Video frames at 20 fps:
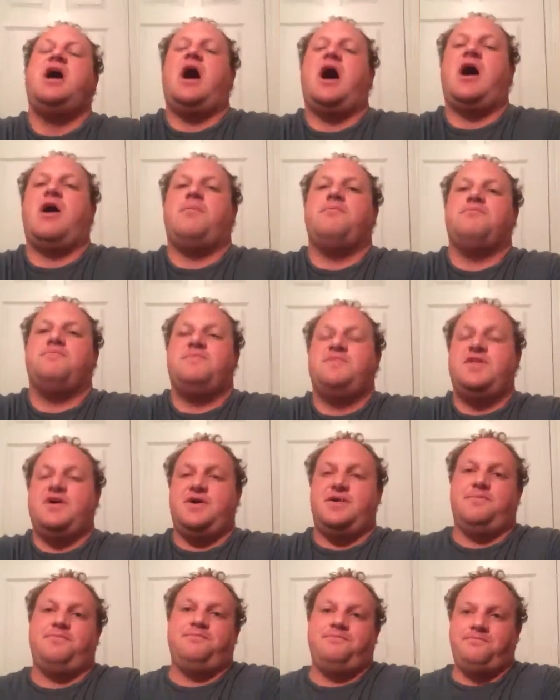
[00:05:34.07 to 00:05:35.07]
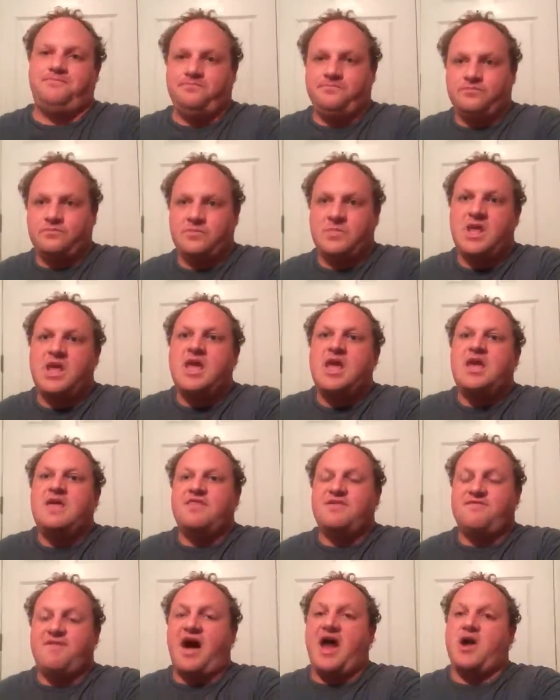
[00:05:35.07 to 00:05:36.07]
Um, the
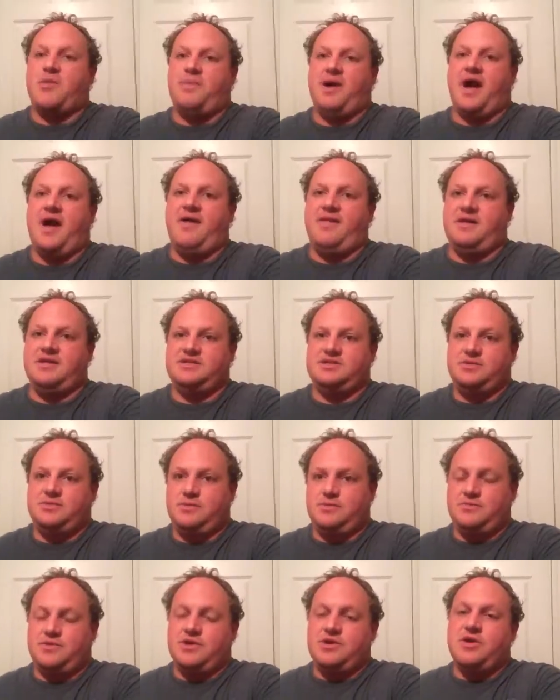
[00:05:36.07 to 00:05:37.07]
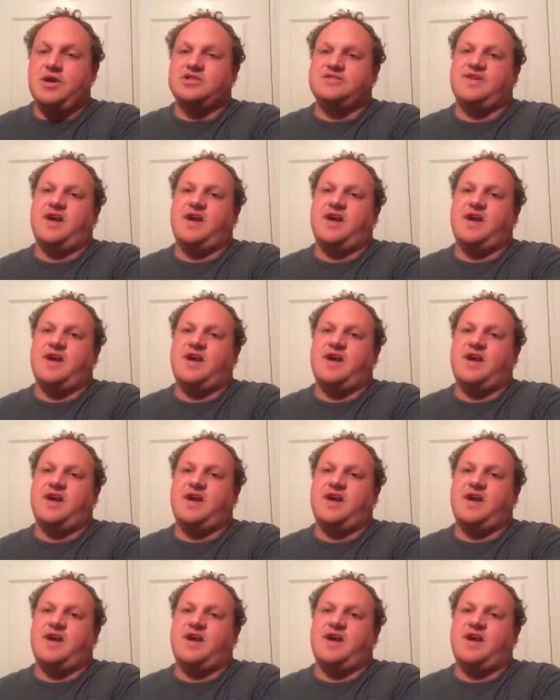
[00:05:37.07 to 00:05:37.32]
the fighter pilots, the U.S.